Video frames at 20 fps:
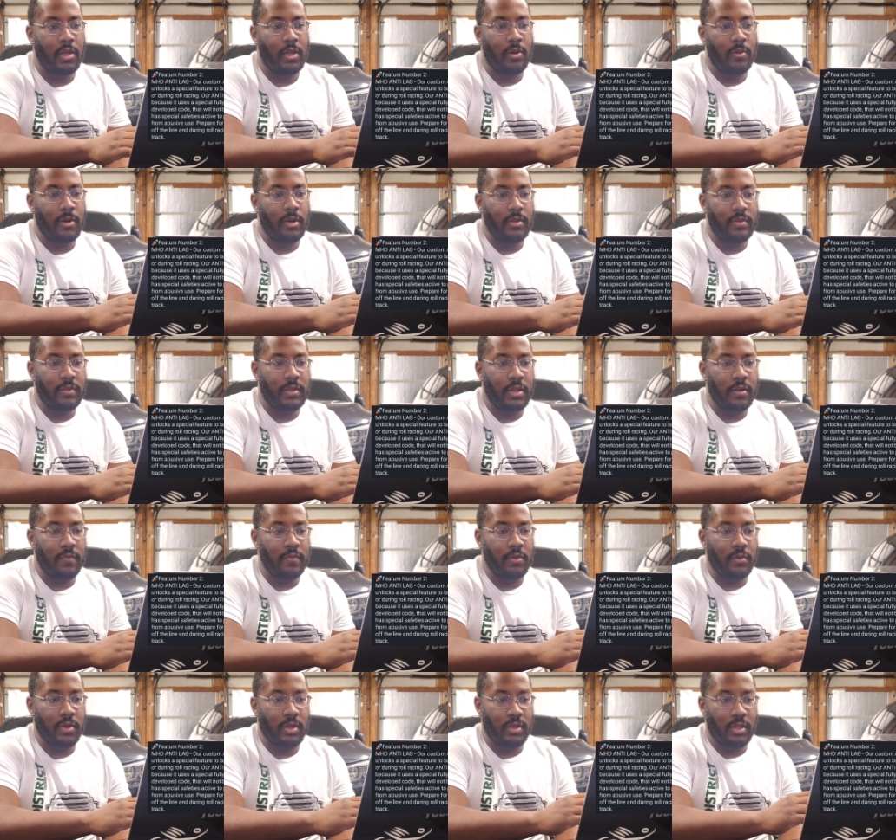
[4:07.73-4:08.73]
where instead
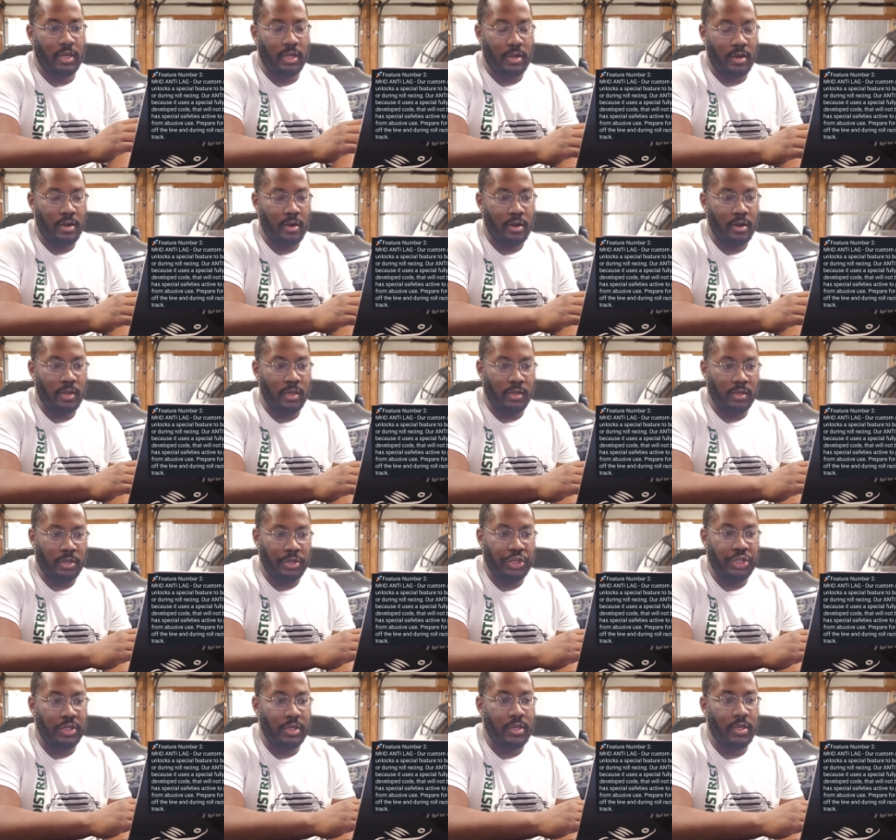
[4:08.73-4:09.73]
of doing like a hard
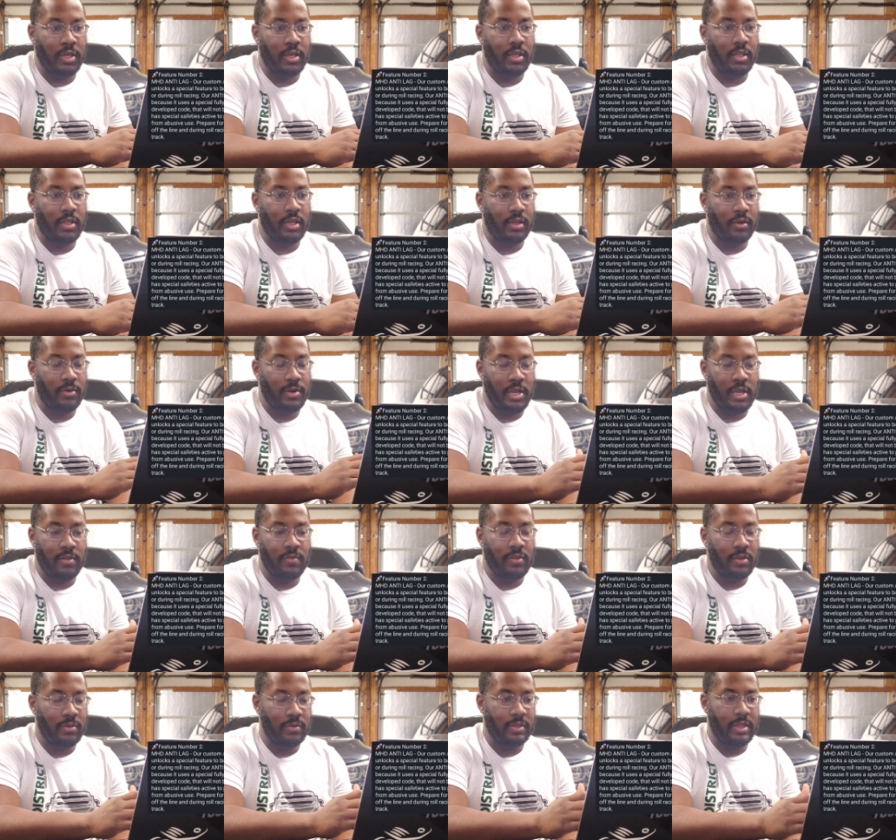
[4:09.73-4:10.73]
ignition cut that
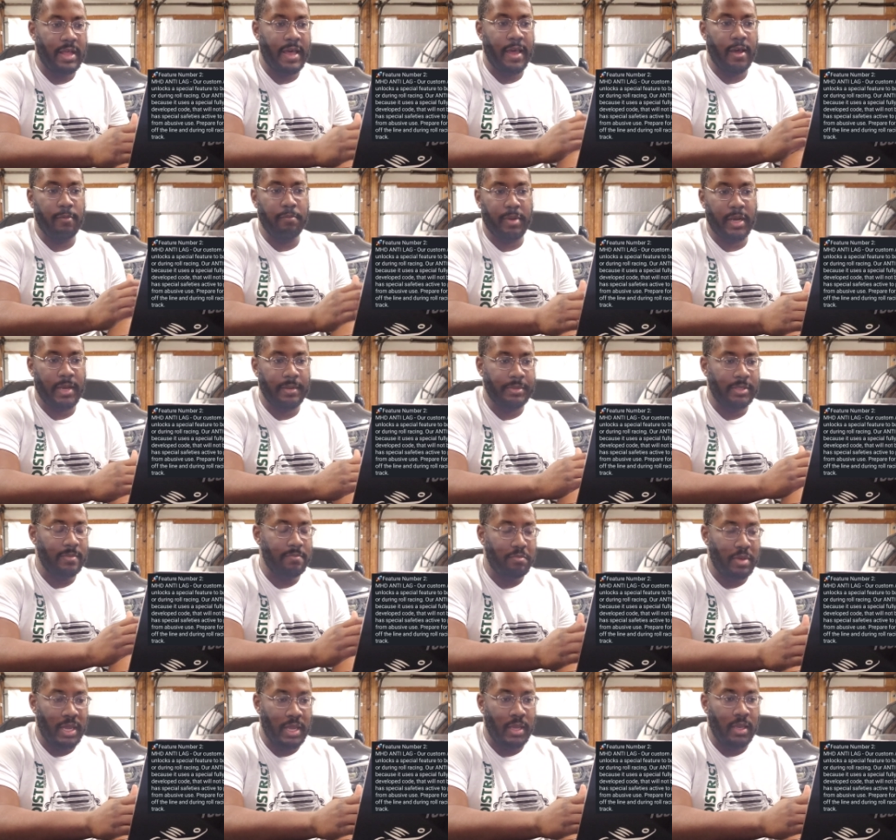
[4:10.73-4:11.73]
creates those loud pops
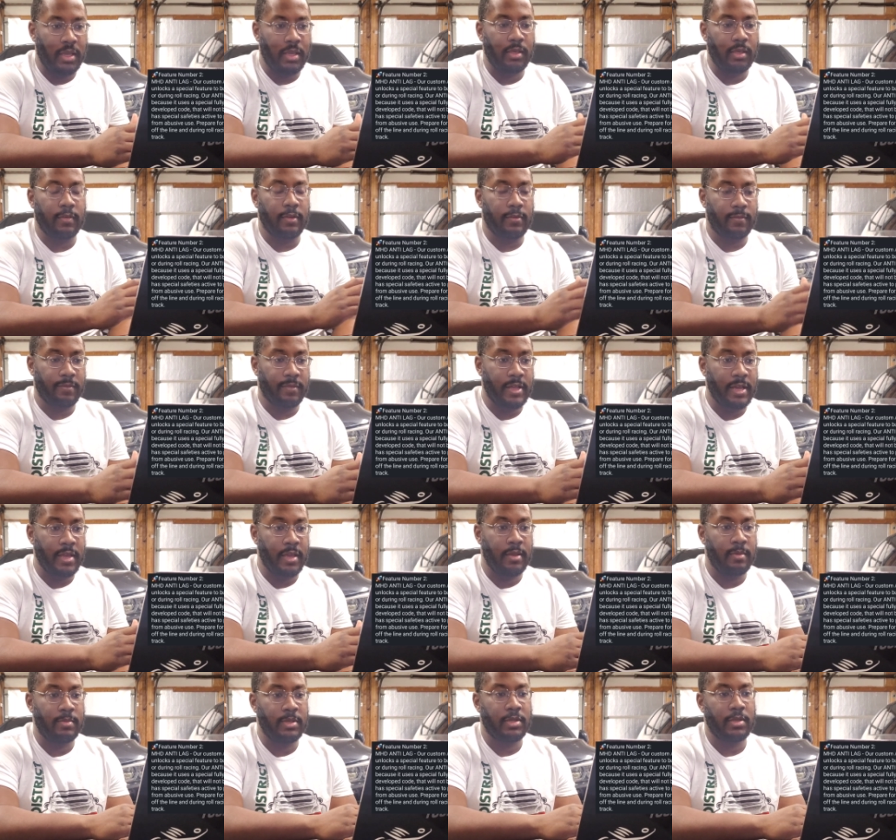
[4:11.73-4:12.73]
and bangs and
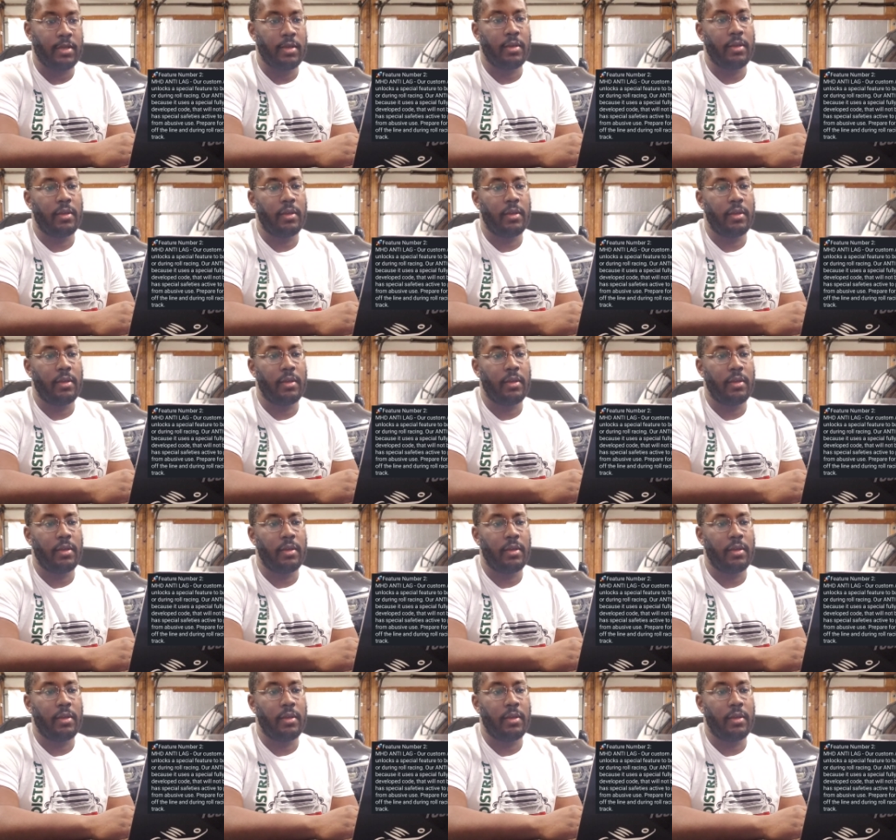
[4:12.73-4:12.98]
flames,